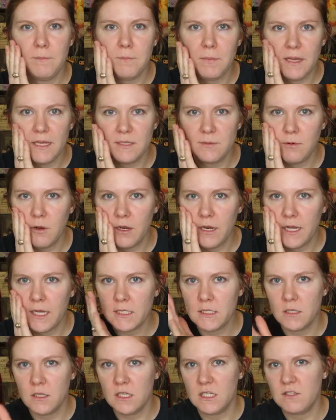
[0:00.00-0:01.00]
base
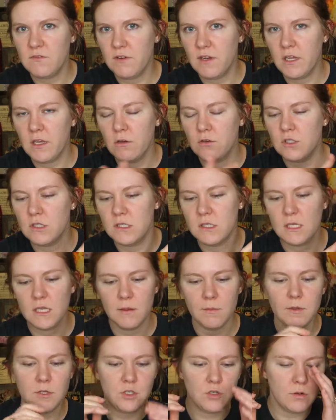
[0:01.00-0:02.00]
products on this video just to
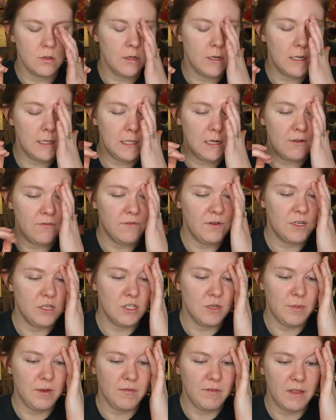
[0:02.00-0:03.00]
keep it shorter, and then I'll
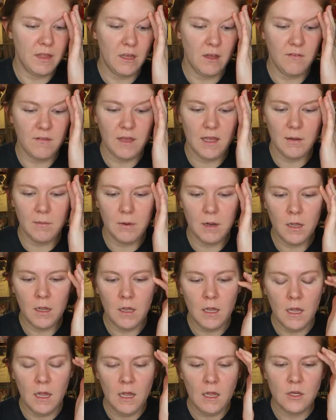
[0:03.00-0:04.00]
finish up everything off camera,
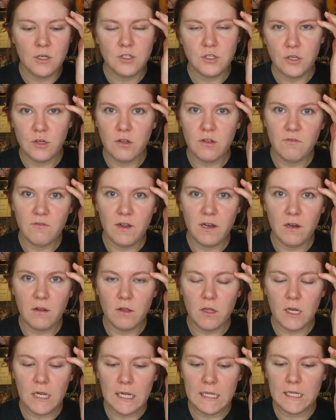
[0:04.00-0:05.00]
show you the
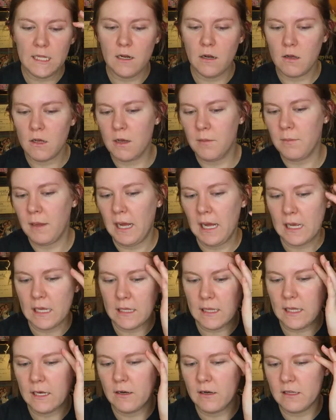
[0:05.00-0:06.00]
final look, and then I'll come back
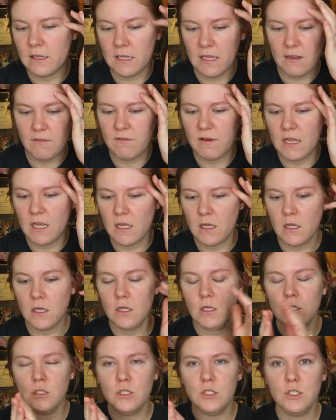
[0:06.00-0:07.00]
later in the evening
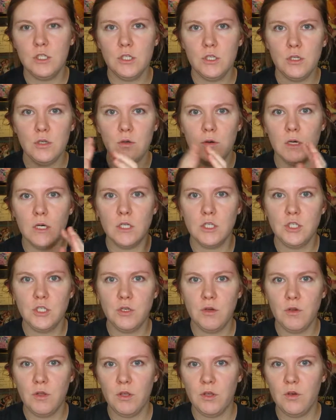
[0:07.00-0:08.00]
to
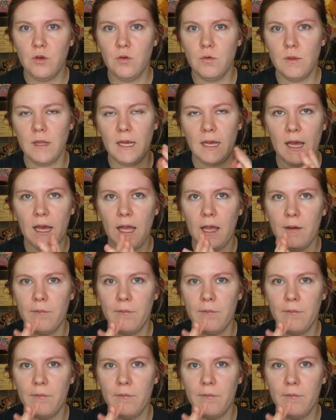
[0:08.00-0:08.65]
show you like